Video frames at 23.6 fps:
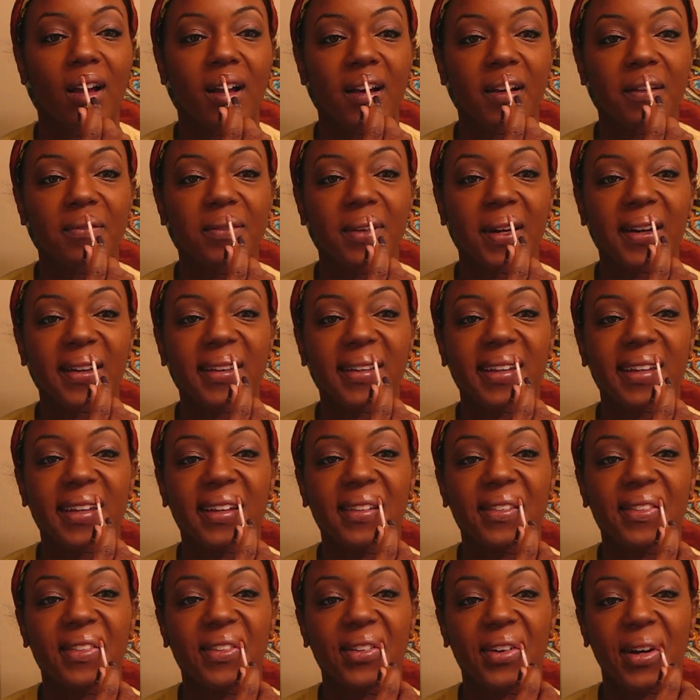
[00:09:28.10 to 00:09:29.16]
I barely
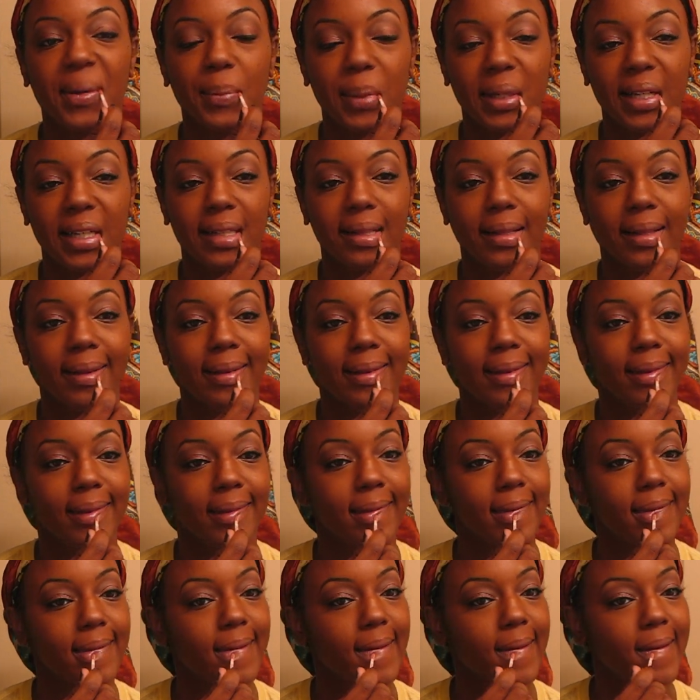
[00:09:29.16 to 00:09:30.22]
get through all my
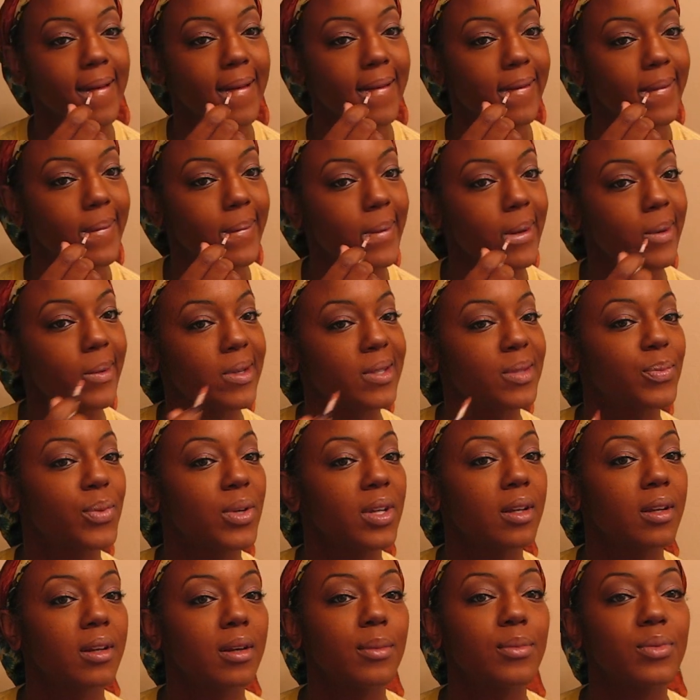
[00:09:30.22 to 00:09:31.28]
glosses because I'm always
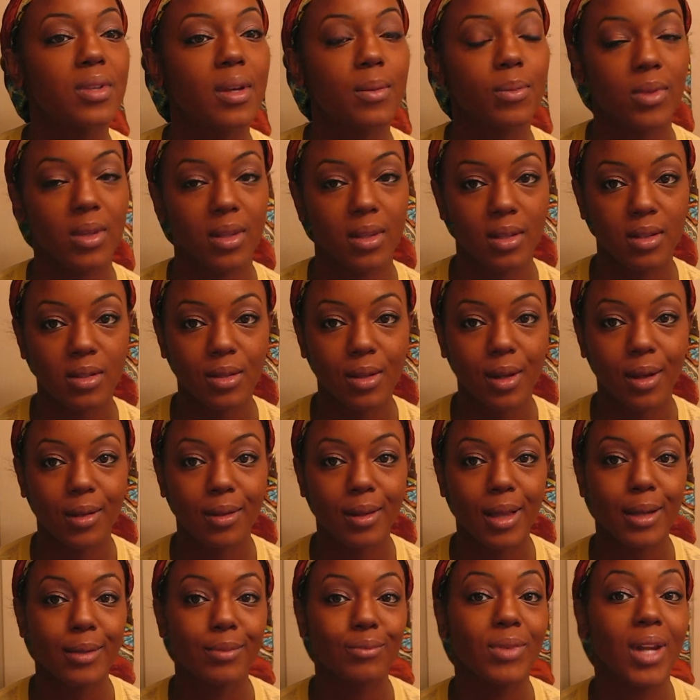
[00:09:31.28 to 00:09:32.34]
picking up something this
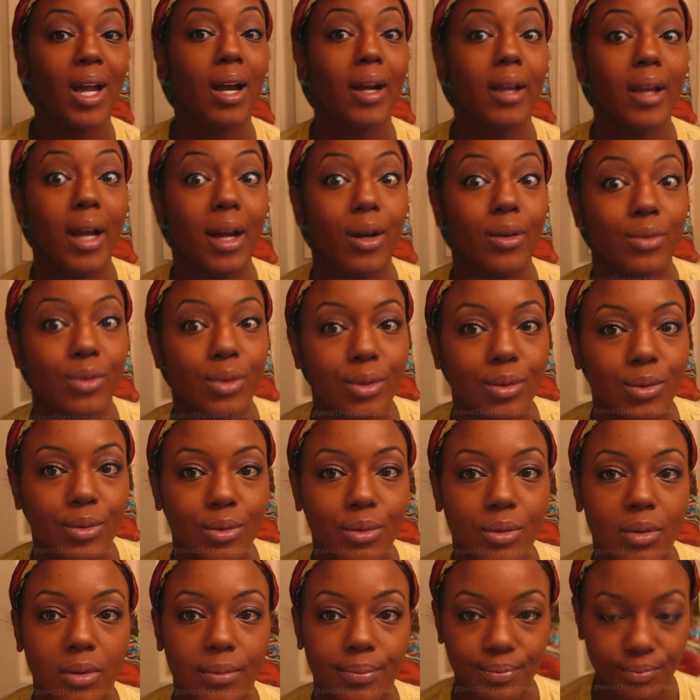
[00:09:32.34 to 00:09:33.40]
color like Knockout
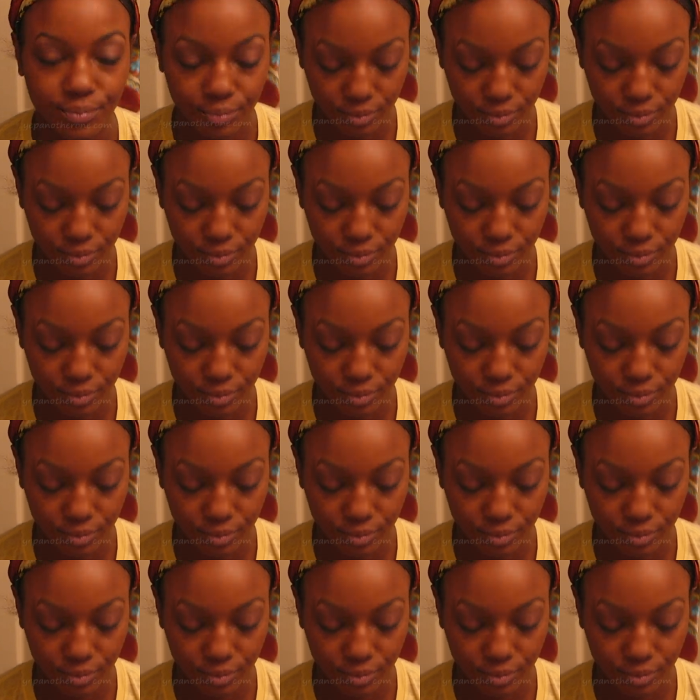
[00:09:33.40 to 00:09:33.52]
Nude.